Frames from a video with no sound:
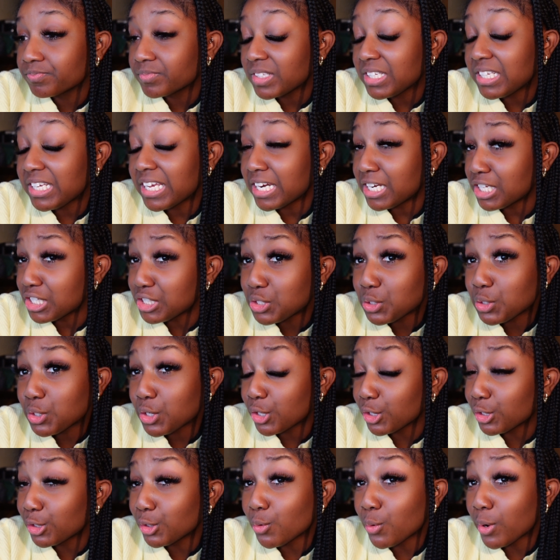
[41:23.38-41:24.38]
get into
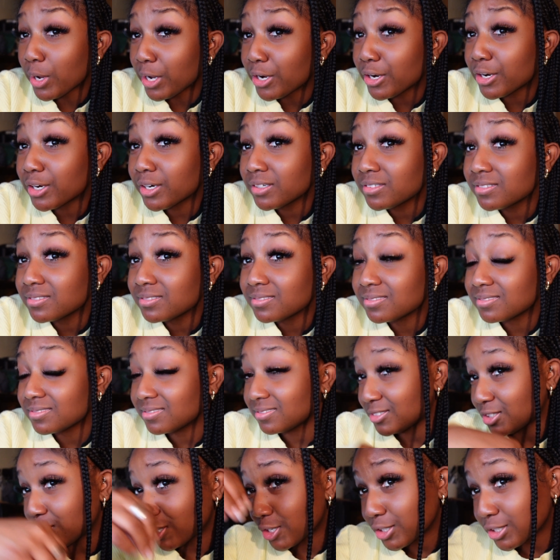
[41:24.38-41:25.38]
your lawyer,
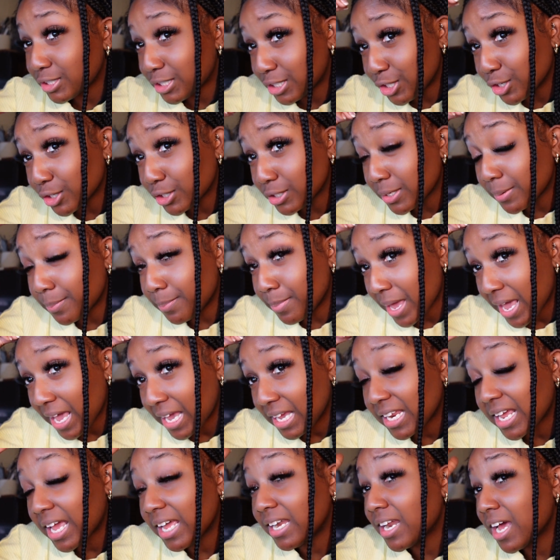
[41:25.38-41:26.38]
your
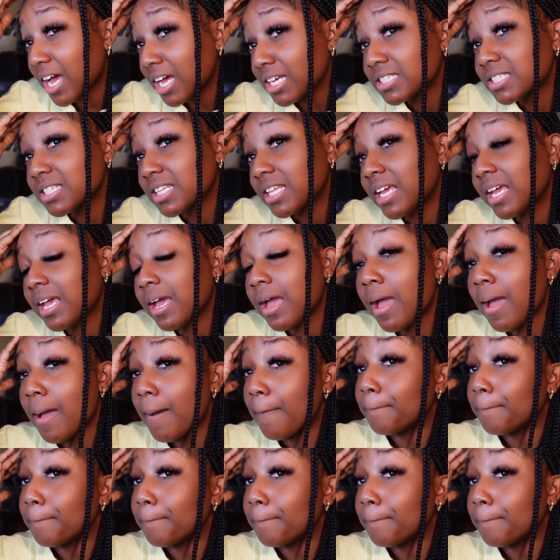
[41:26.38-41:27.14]
debate and hustling